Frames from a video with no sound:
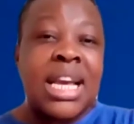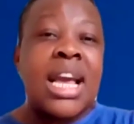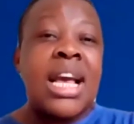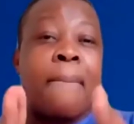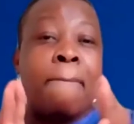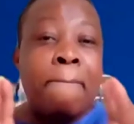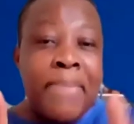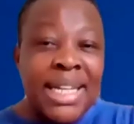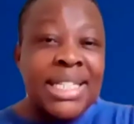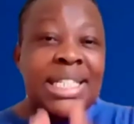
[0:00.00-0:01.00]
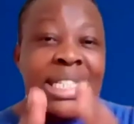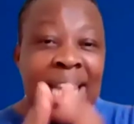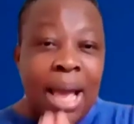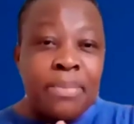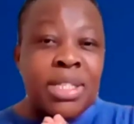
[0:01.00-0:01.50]
Mm. Build
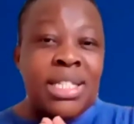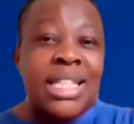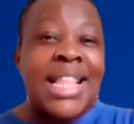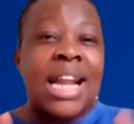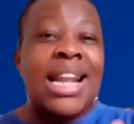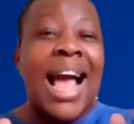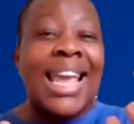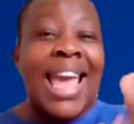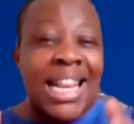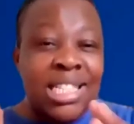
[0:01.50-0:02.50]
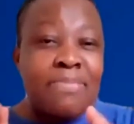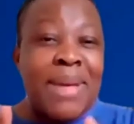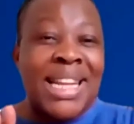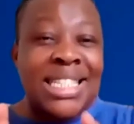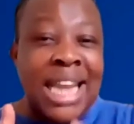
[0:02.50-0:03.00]
dams that are
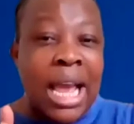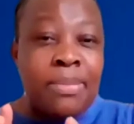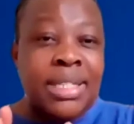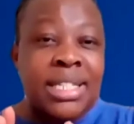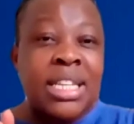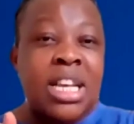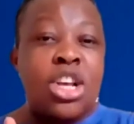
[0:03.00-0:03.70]
catchment dams